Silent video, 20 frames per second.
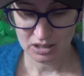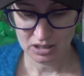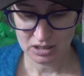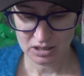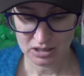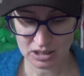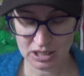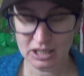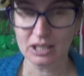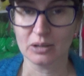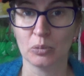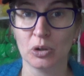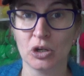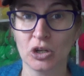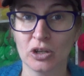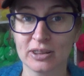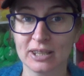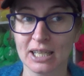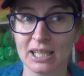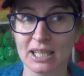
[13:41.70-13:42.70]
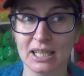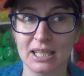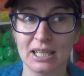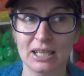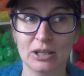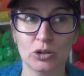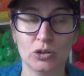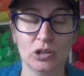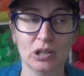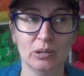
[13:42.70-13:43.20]
So yeah, we got that in
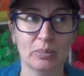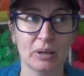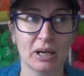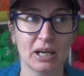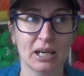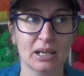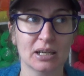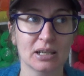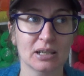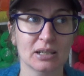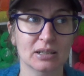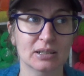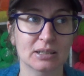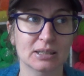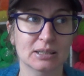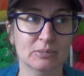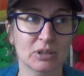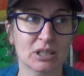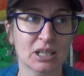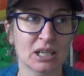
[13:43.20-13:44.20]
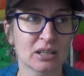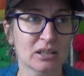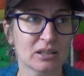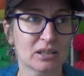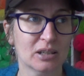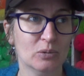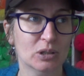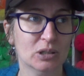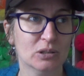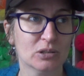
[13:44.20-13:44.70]
our goodie bag. I can't
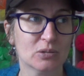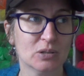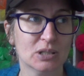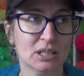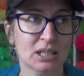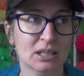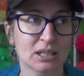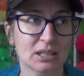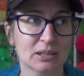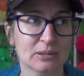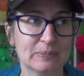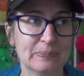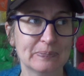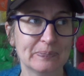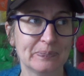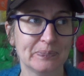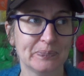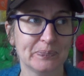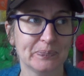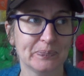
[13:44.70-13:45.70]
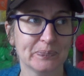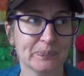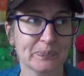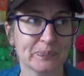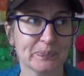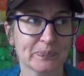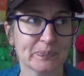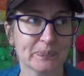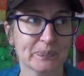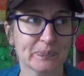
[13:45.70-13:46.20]
think what else was in there.
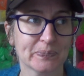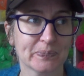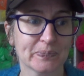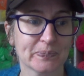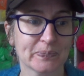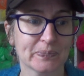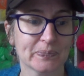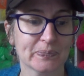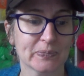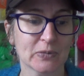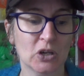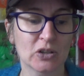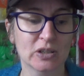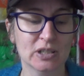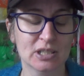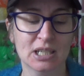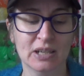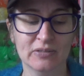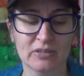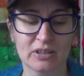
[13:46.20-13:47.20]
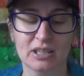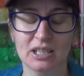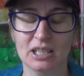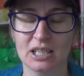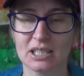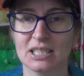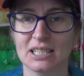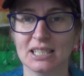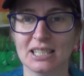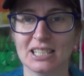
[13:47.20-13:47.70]
Oh, there's another thing
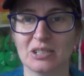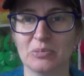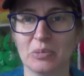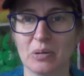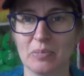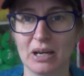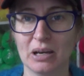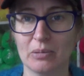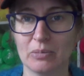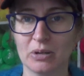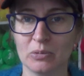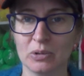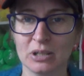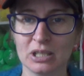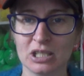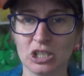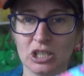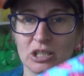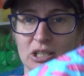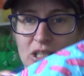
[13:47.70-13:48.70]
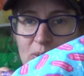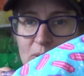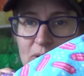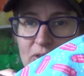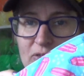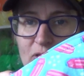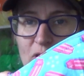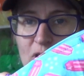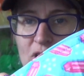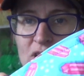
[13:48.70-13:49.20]
that's attached to my bag, but I want to show you this
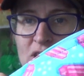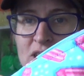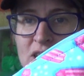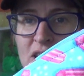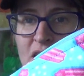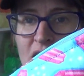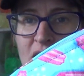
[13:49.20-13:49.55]
one first.